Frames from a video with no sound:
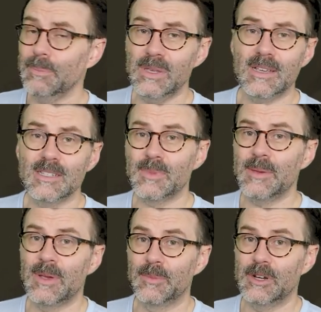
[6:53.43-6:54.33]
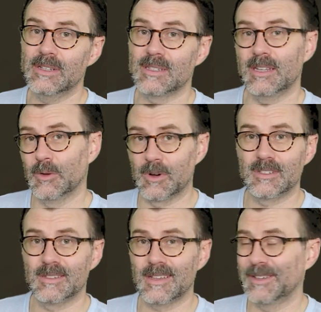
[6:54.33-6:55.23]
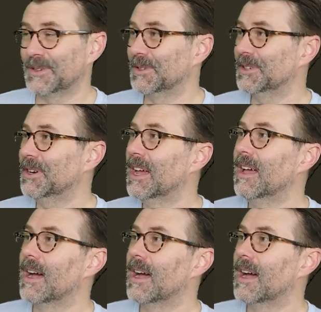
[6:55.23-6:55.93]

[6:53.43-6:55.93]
Because my memory is getting worse as I get older,